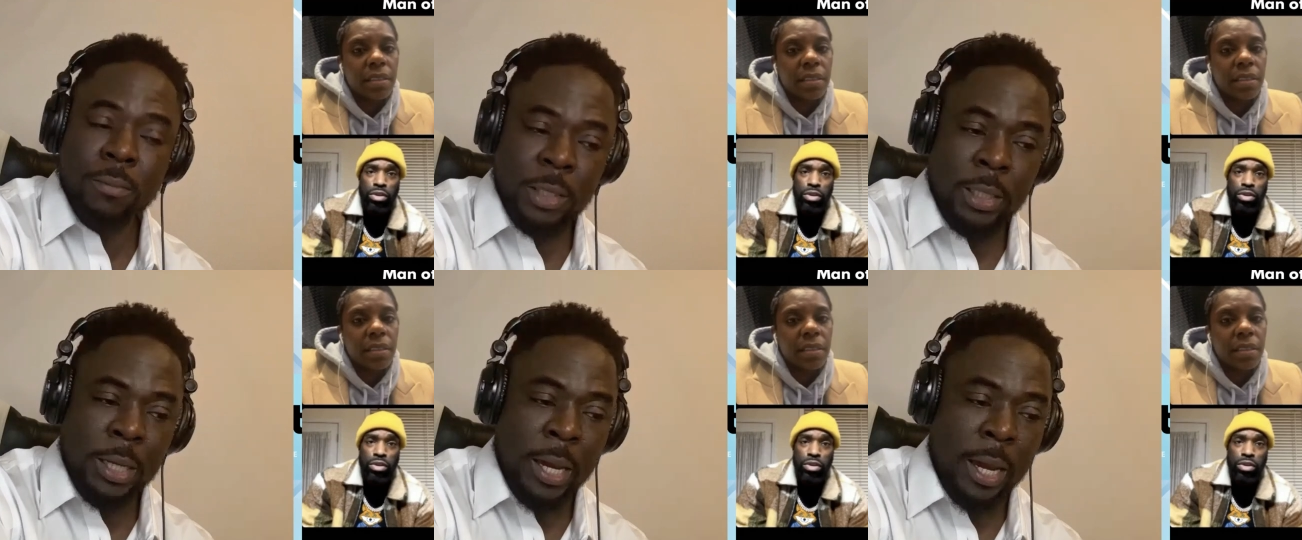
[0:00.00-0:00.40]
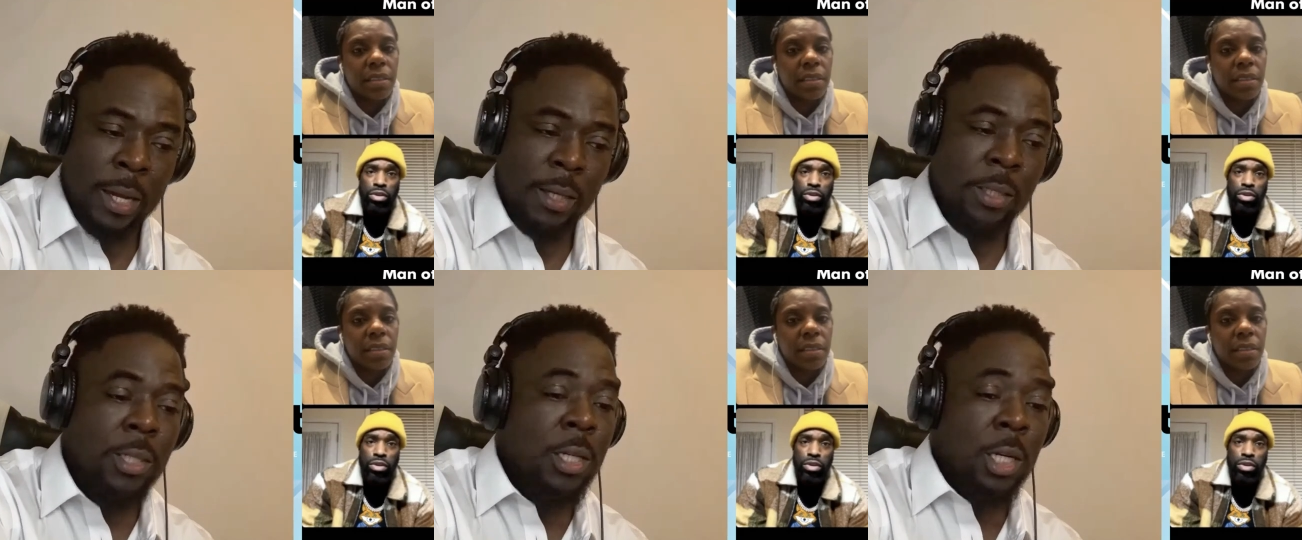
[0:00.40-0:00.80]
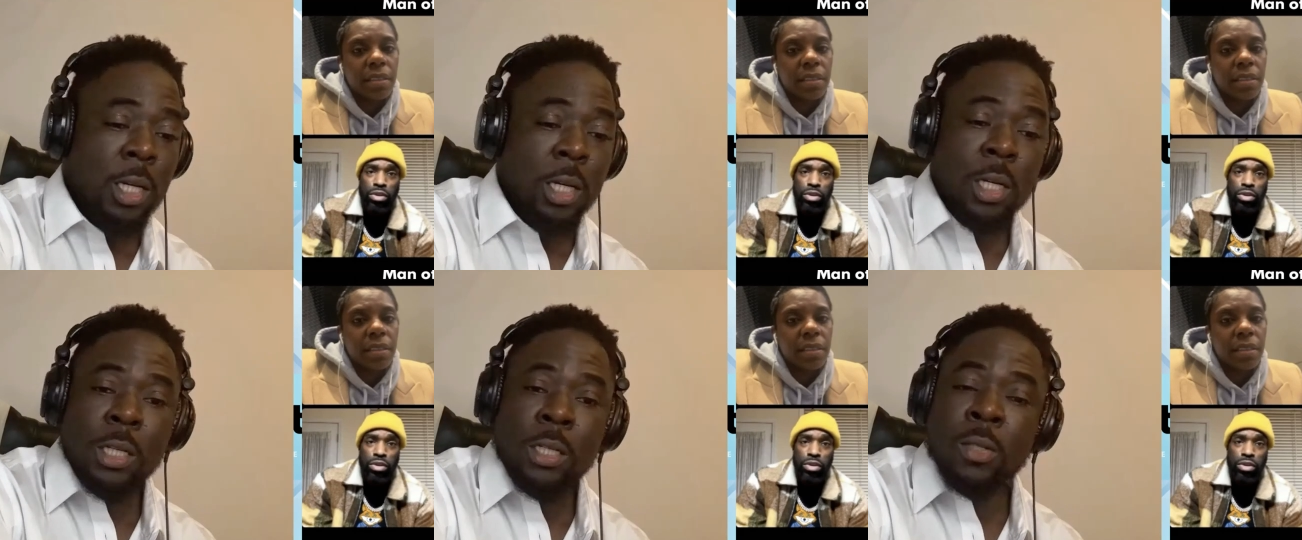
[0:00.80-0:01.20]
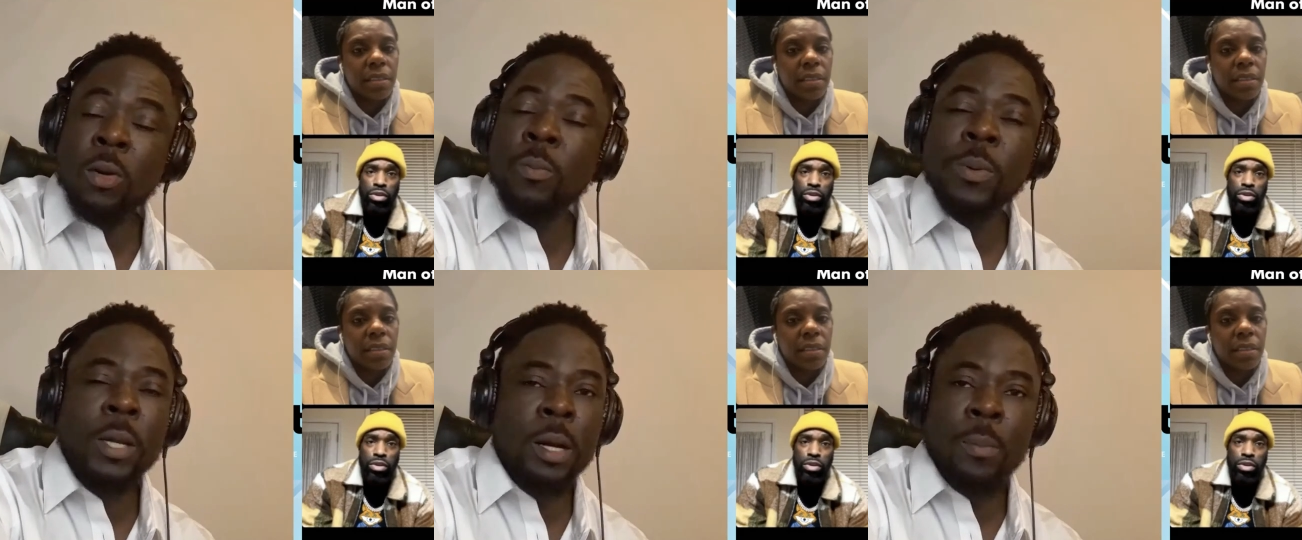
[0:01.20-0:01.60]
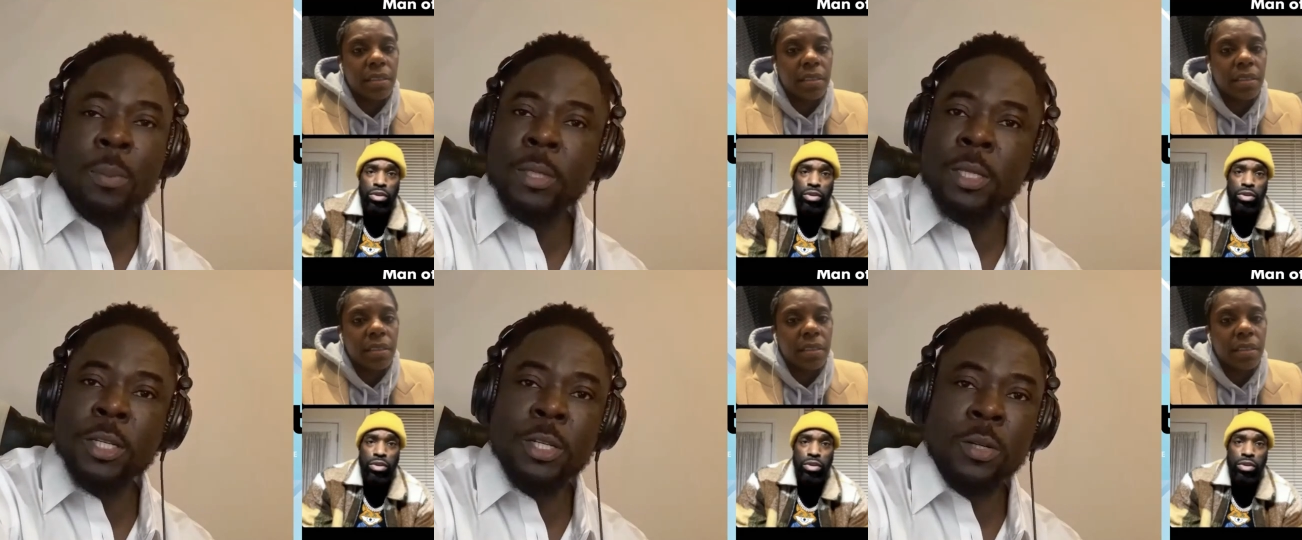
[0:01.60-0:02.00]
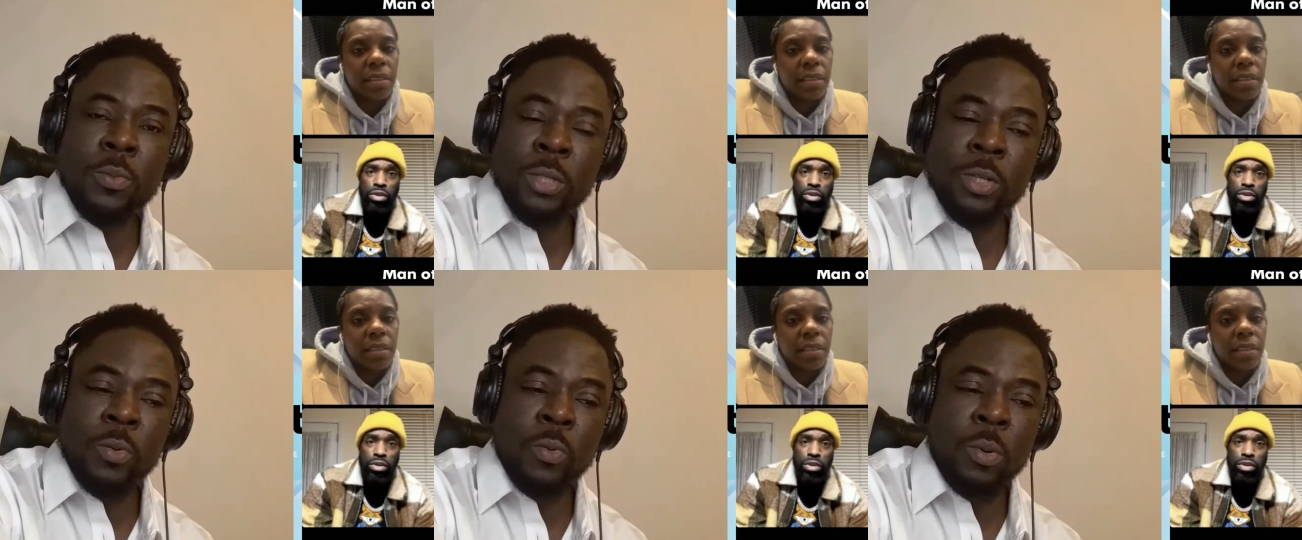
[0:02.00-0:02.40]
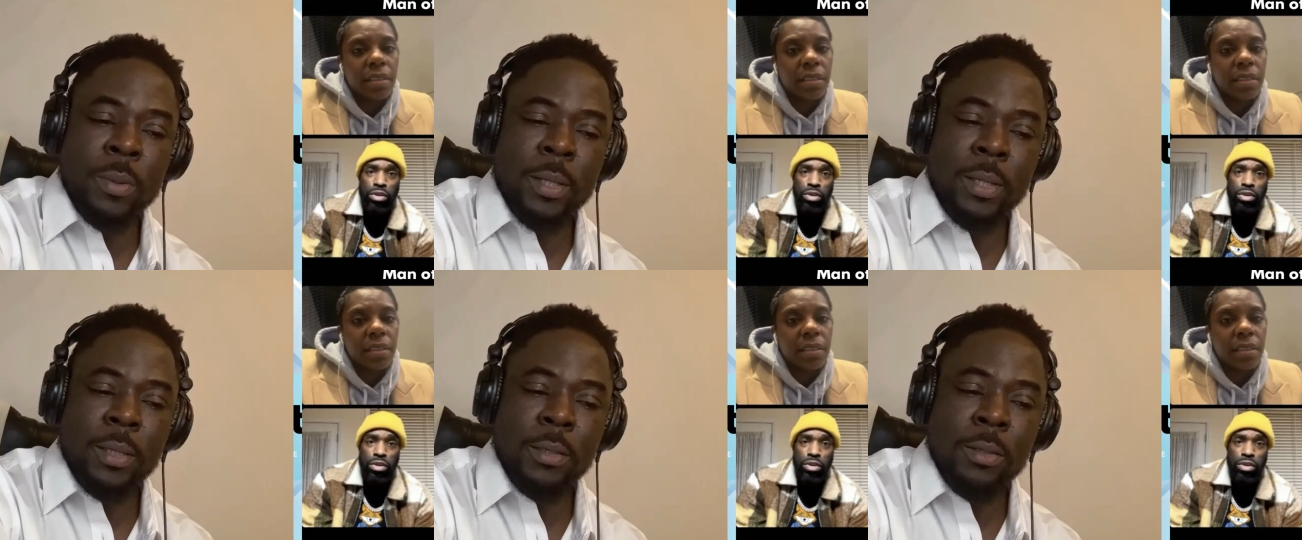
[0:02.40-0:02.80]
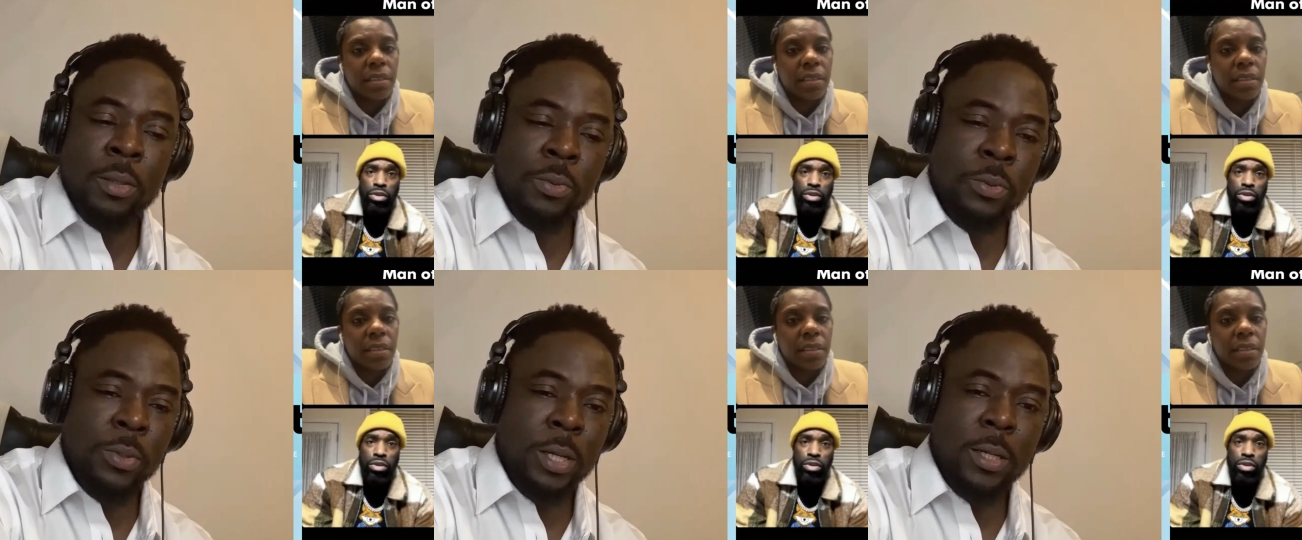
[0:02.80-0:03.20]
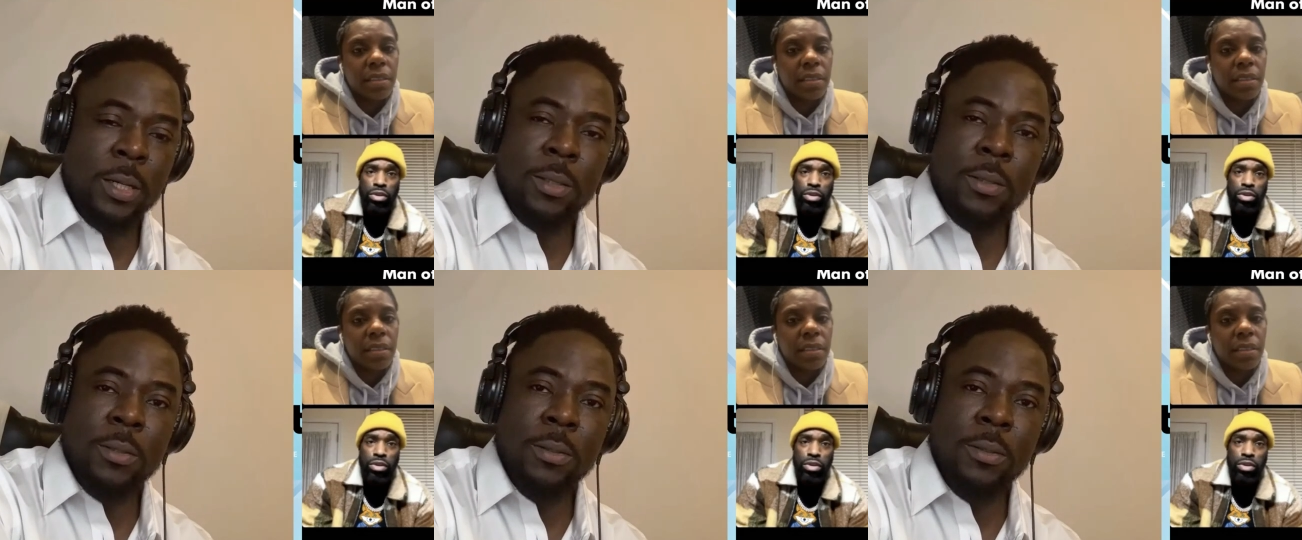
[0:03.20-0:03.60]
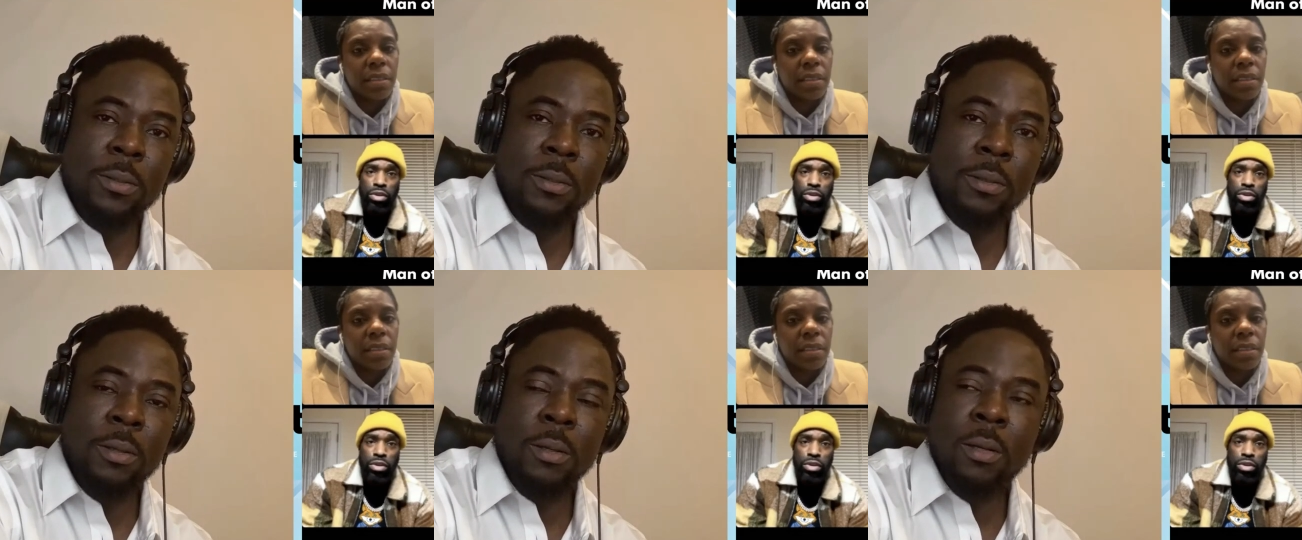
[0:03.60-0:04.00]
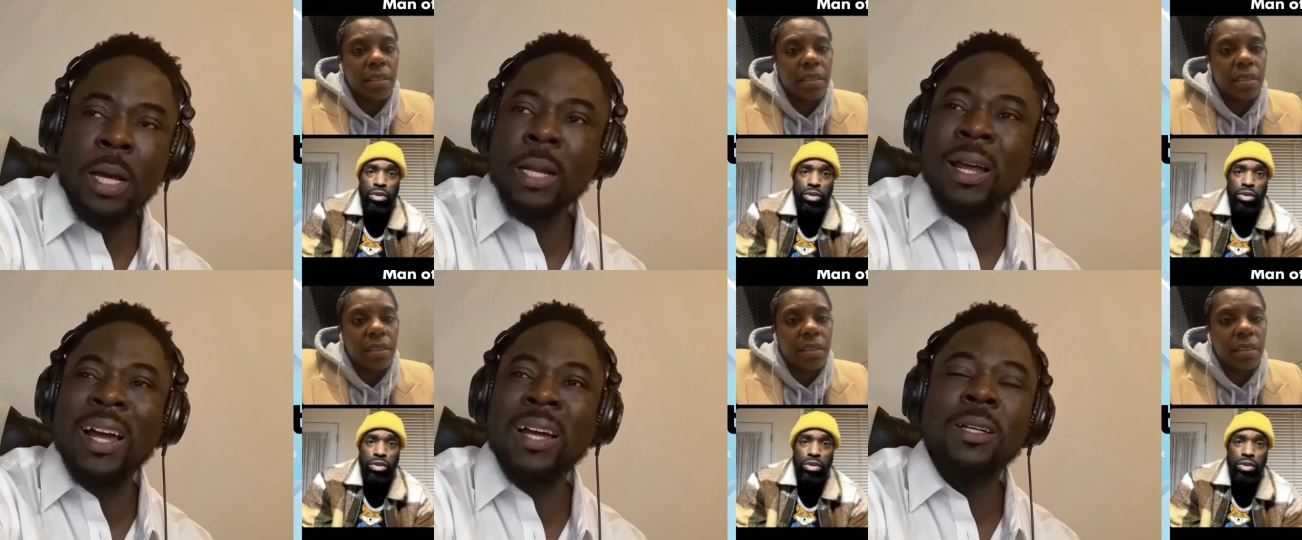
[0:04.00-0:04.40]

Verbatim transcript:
Speaker 1: Yeah. Don't play competition with your woman. Don't do that. I, I,